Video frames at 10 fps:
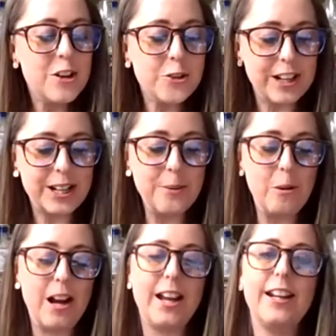Drinking
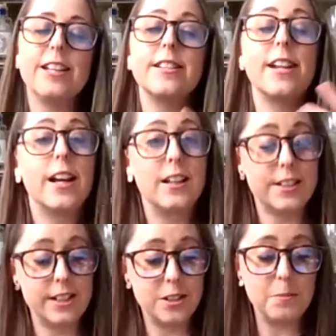wine is like
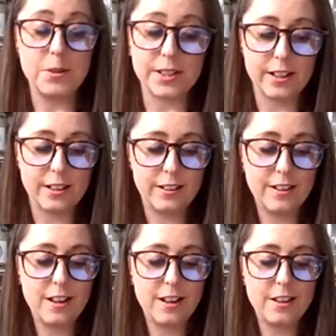listening to music.
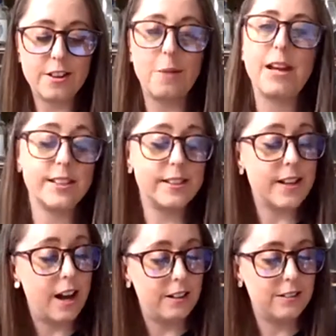There are many
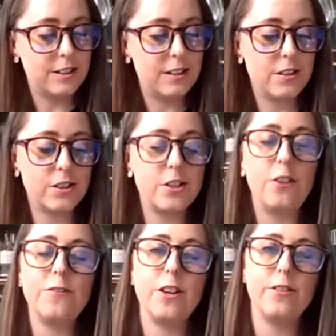styles,
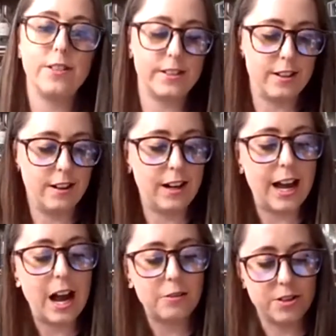soft notes,
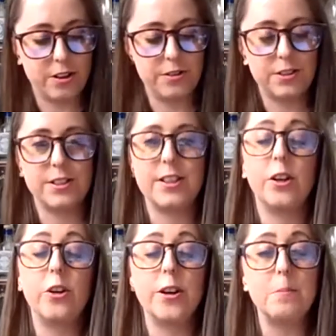loud notes,
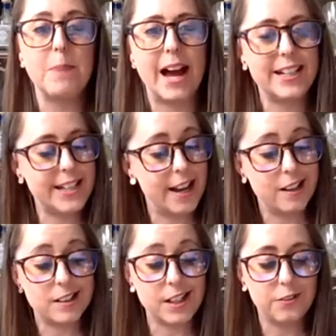good and bad
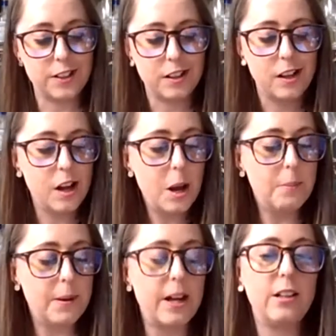taints even,
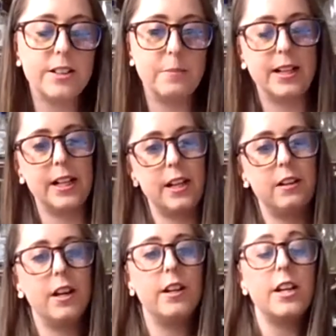but
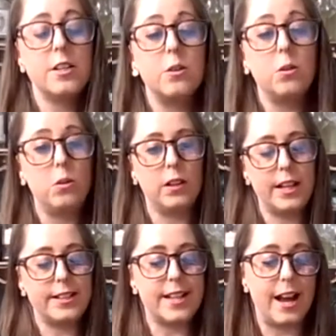ultimately it is all
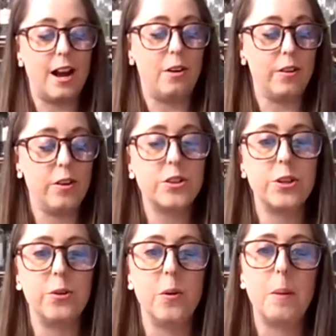down
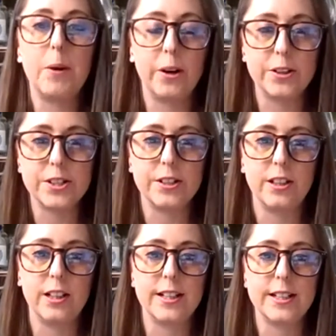to
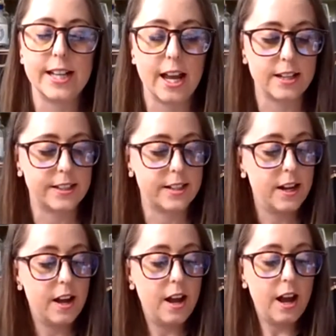personal taste.